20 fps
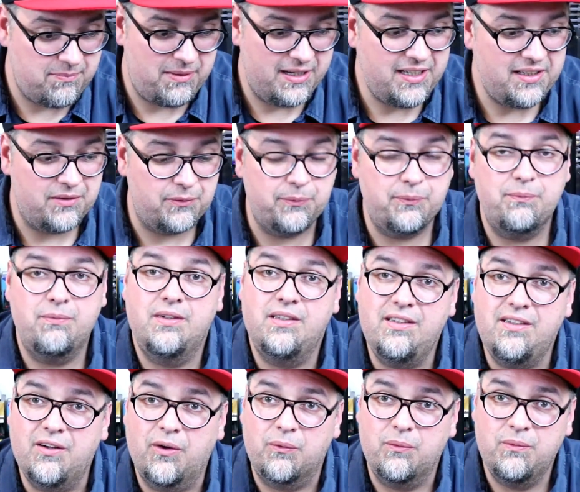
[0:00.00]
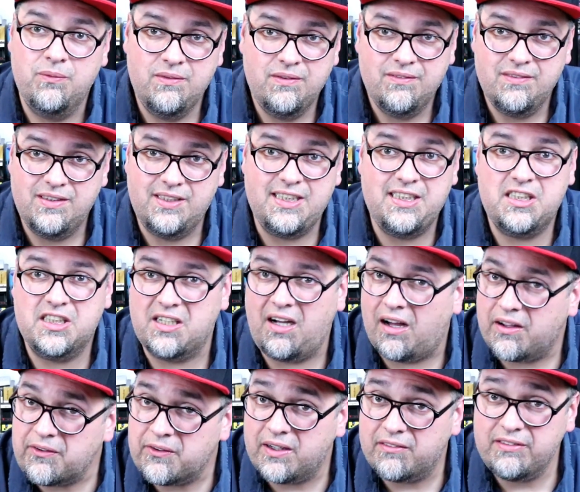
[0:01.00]
Am I gonna, you know,
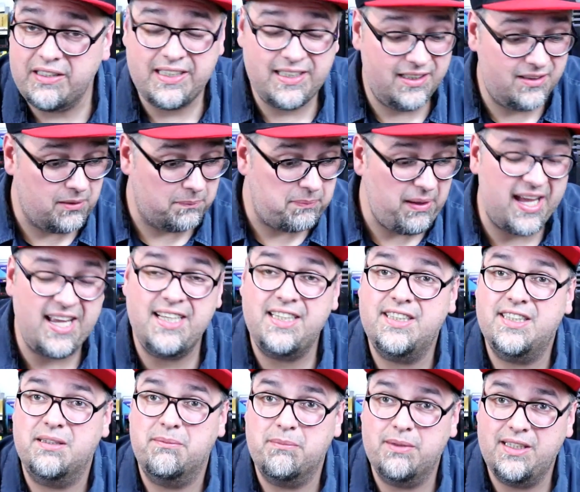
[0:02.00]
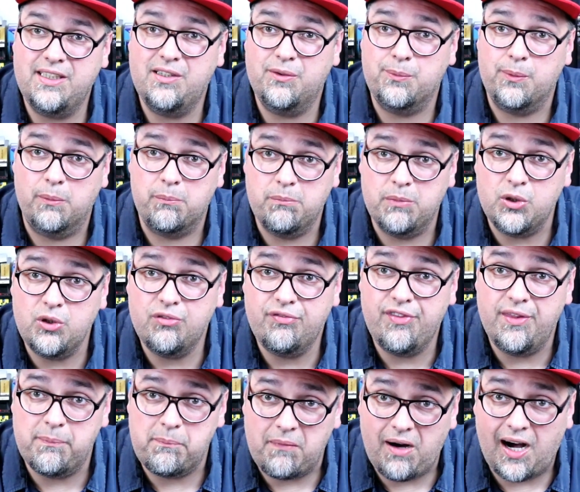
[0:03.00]
desolder everything or pay somebody to
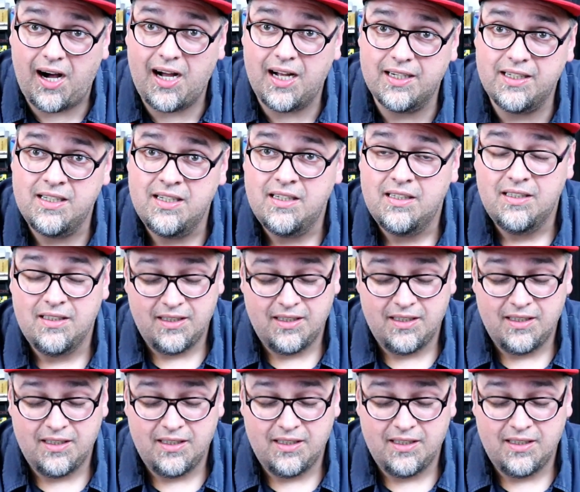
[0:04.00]
remove the mod